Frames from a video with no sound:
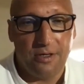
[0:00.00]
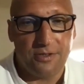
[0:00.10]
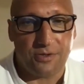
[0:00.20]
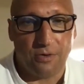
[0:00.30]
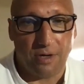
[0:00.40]

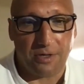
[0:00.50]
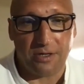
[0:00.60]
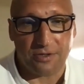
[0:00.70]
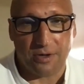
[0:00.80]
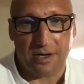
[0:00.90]
So I'm going
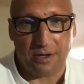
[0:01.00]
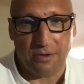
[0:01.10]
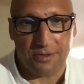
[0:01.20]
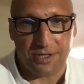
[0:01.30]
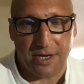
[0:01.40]
to try to go
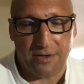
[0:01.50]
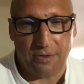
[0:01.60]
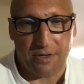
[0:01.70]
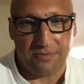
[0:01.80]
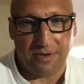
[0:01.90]
in
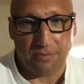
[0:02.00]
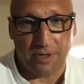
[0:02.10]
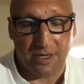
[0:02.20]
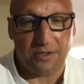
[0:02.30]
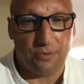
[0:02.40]
January and February,
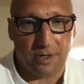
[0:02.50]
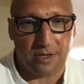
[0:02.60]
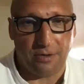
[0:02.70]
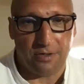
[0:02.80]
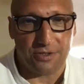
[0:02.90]
and I do want to
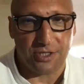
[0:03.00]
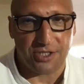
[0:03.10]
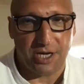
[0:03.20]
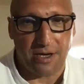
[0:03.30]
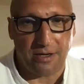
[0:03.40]
go to
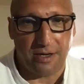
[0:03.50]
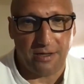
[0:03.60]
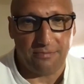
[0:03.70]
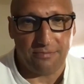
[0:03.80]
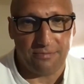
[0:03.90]
Xinjiang
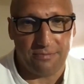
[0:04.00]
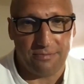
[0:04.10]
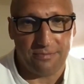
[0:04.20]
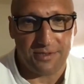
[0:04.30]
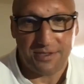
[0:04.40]
and
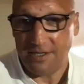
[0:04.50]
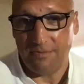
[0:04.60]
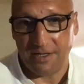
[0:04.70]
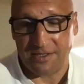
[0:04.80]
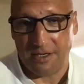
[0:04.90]
see
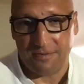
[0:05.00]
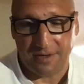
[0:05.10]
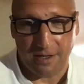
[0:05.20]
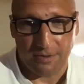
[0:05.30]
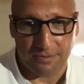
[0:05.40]
myself
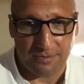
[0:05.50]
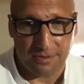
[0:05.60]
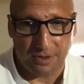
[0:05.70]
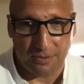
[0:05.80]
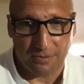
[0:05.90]
how
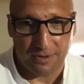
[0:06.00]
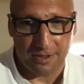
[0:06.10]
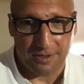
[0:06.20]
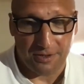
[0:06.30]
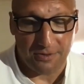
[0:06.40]

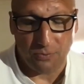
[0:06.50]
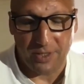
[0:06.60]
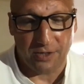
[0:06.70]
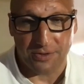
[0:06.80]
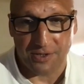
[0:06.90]
the
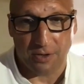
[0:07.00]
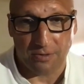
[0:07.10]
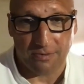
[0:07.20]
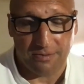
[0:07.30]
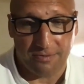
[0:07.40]
Uyghurs are
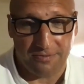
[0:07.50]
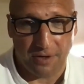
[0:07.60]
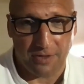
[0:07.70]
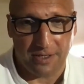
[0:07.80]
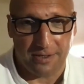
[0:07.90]

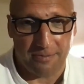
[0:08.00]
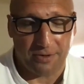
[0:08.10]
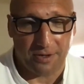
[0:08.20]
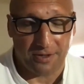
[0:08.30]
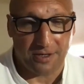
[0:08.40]
faring in that
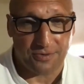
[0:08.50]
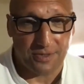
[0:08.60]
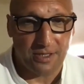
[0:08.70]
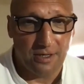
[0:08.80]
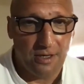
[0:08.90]
part of the country.